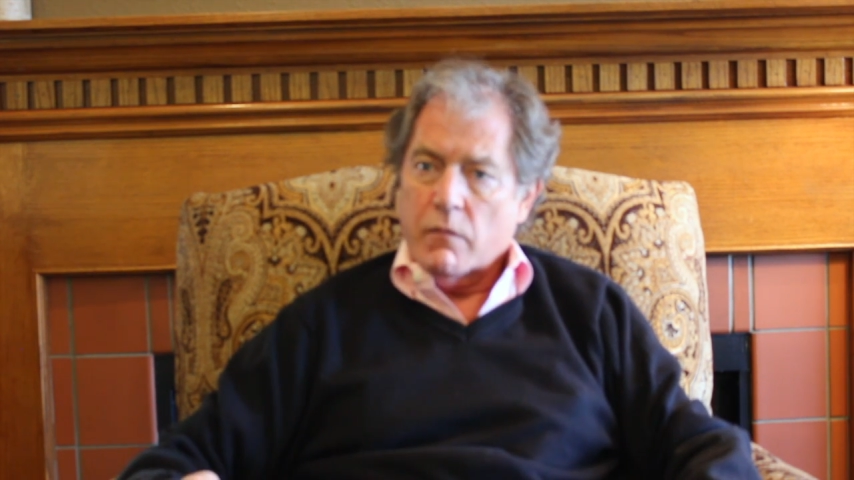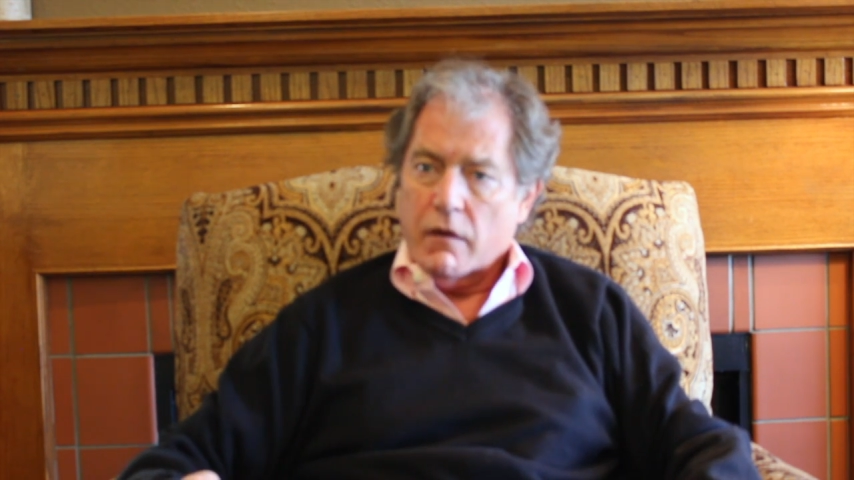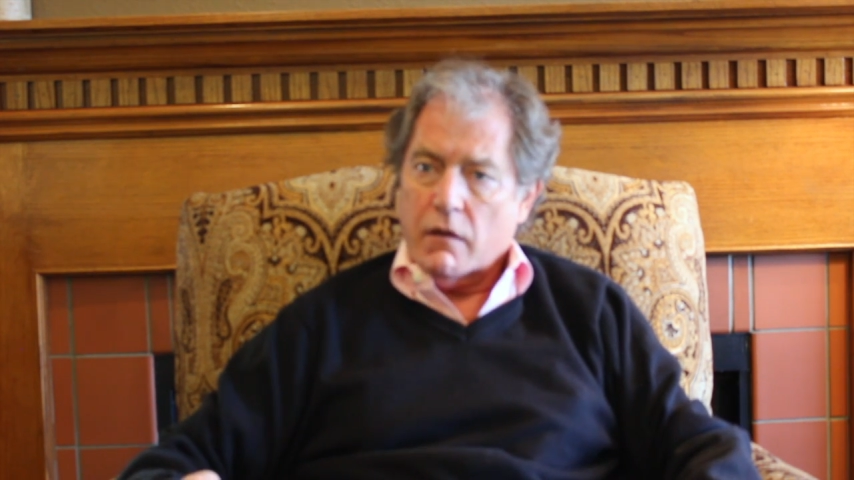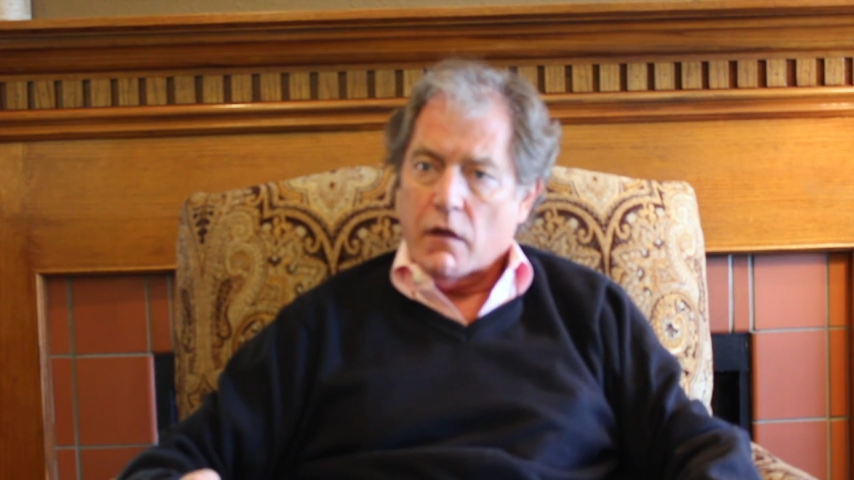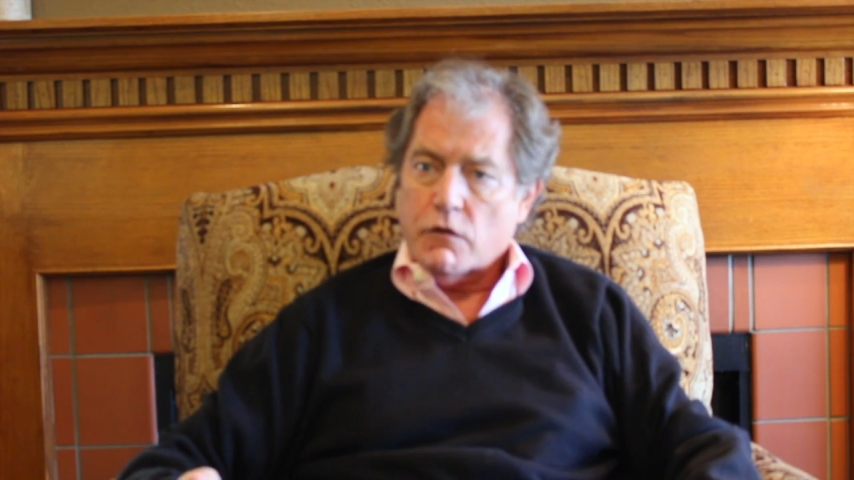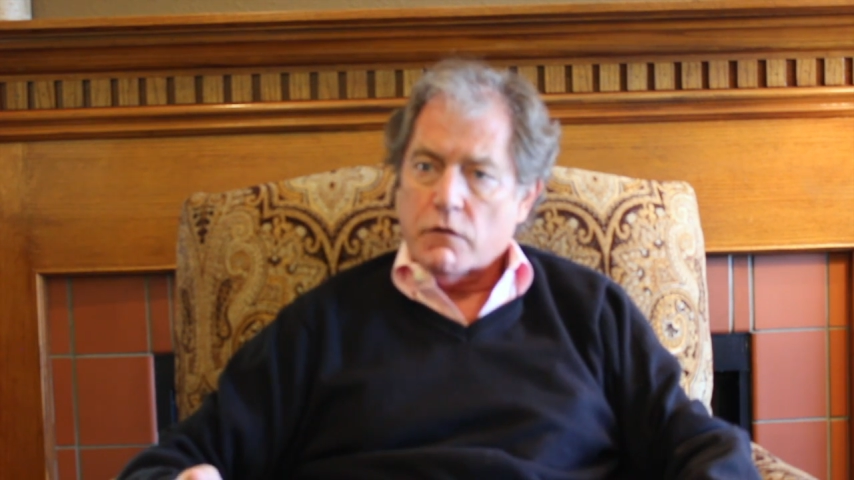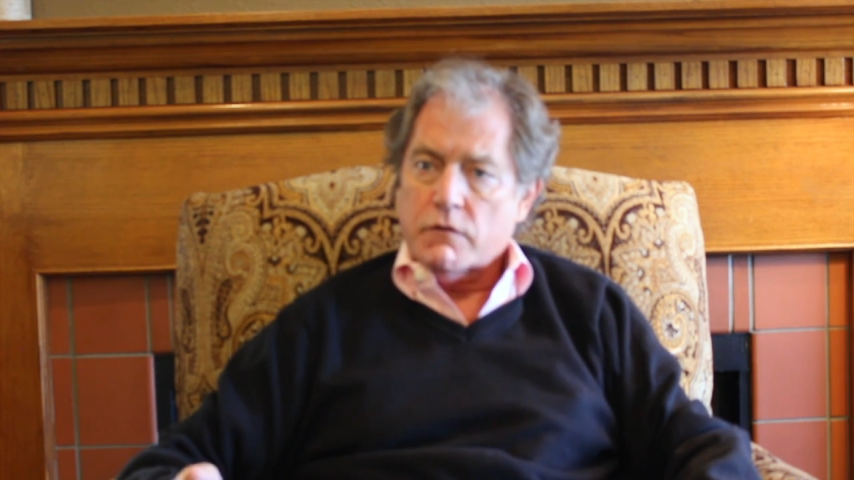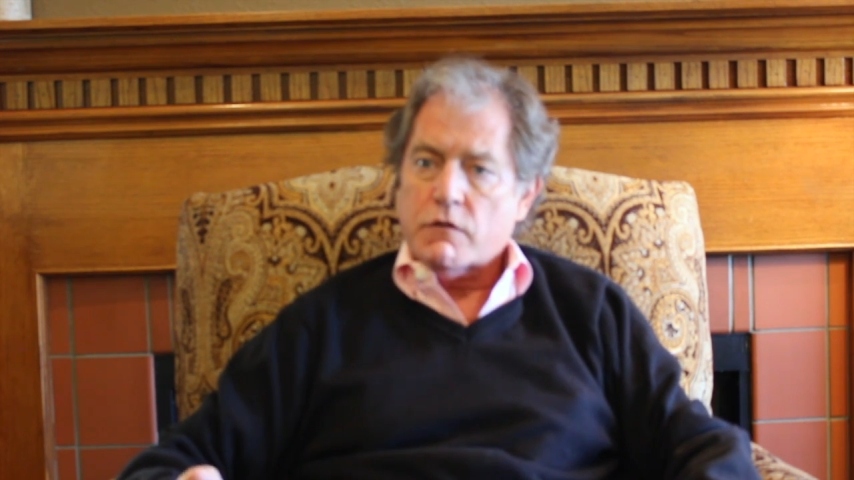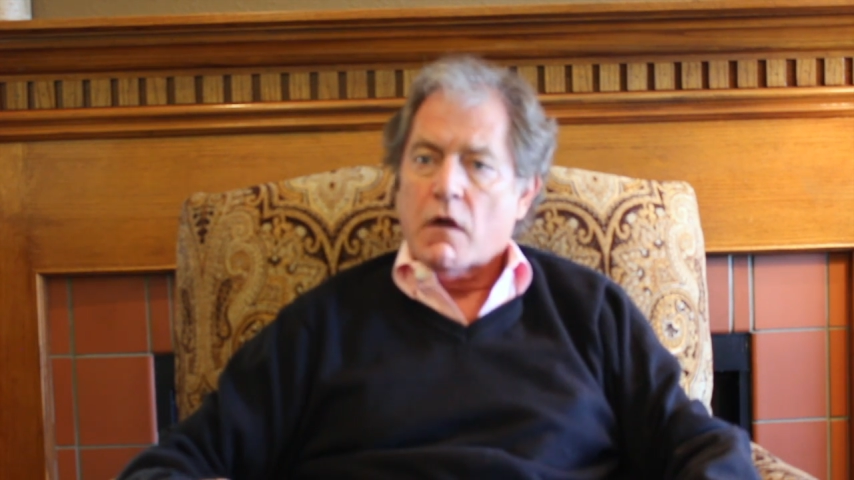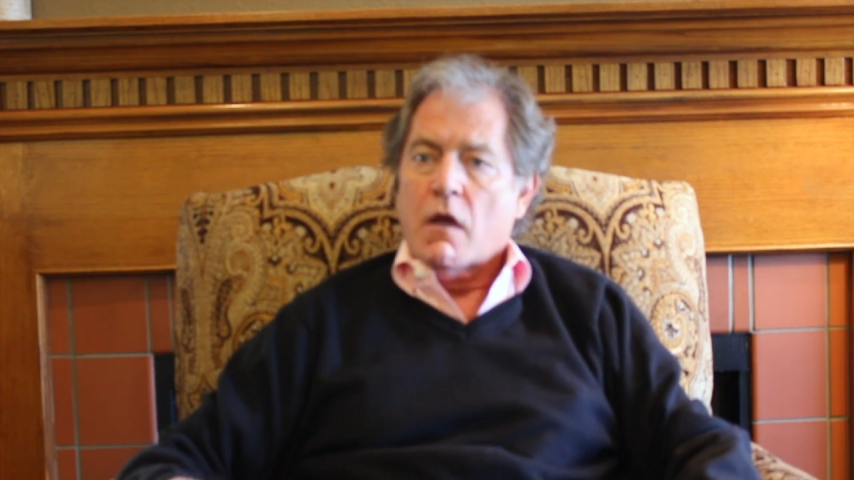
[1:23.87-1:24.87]

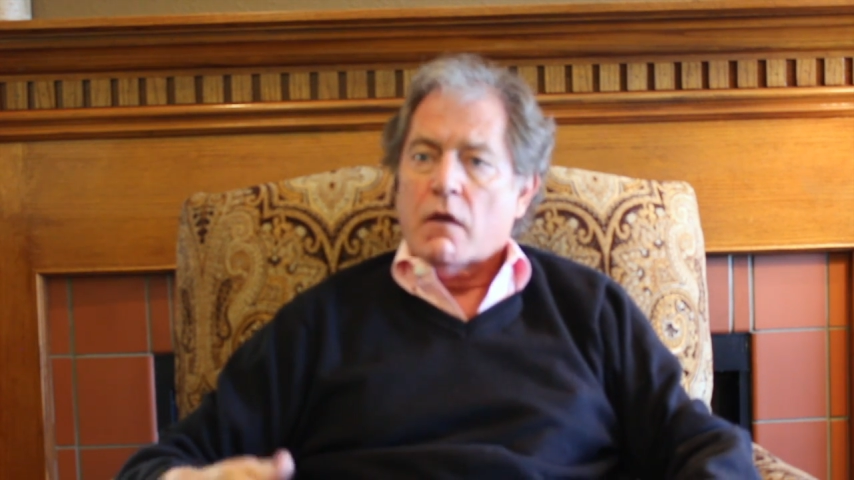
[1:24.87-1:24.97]
medications